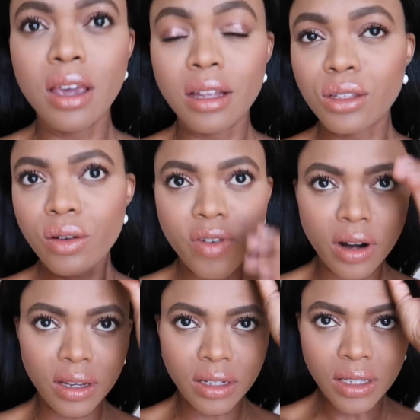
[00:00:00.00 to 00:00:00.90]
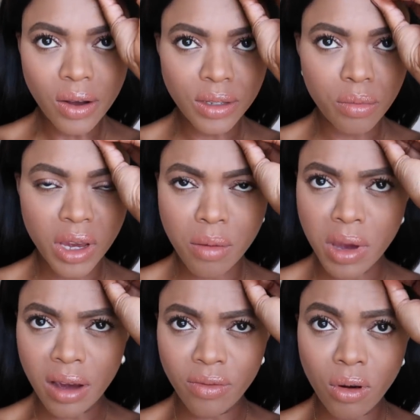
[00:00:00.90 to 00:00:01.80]
It's so funny, since I was a
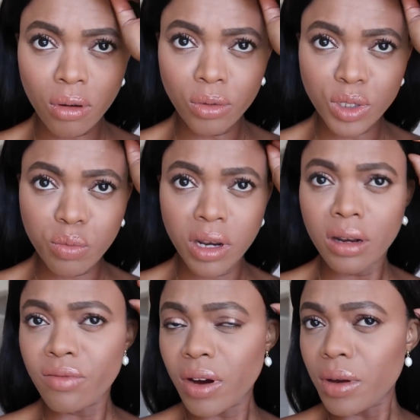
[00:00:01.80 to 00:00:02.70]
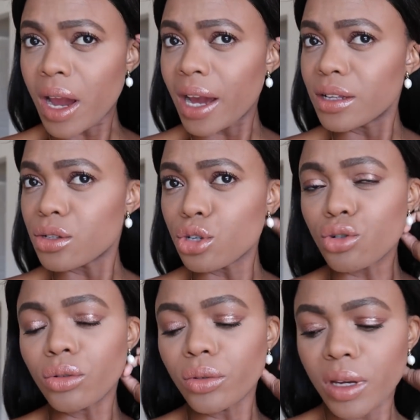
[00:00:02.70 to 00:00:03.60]
baby, I've always been very high into
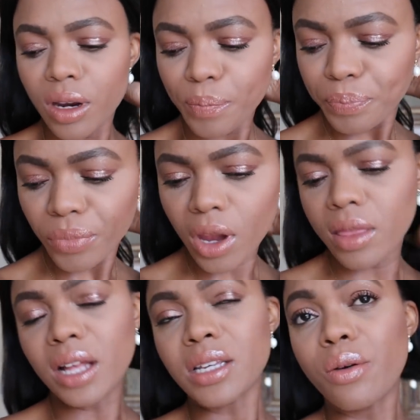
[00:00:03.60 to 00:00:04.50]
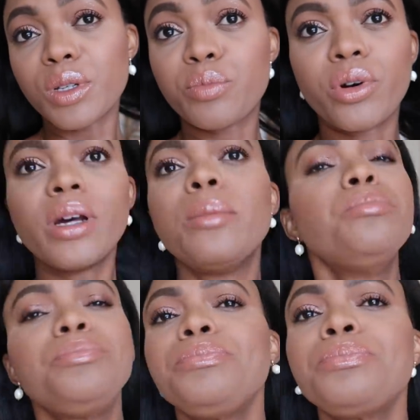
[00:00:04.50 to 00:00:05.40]
jewelry. That's how I was brought up.